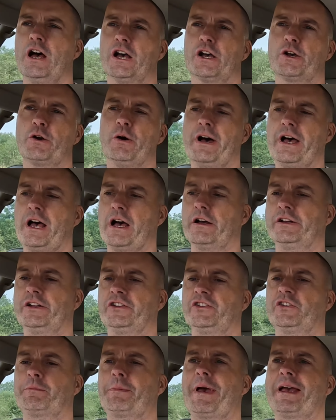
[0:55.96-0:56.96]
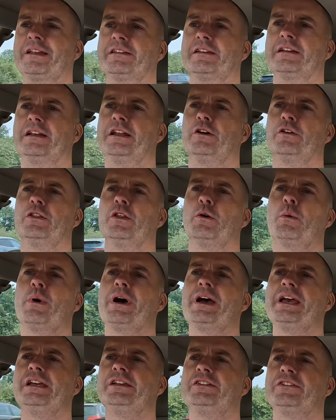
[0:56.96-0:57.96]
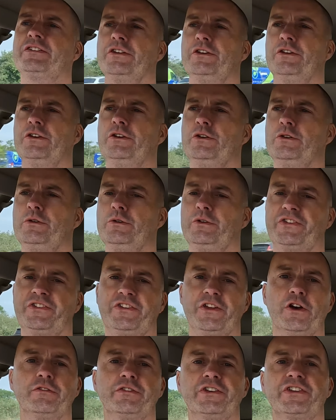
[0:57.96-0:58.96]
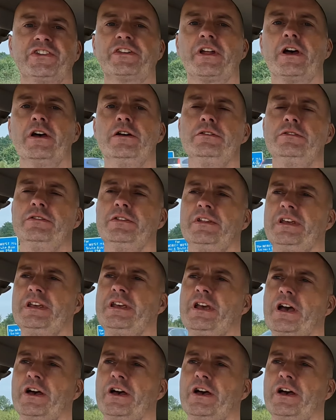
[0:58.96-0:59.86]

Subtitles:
quite unexpectedly on the way to Silverstone, the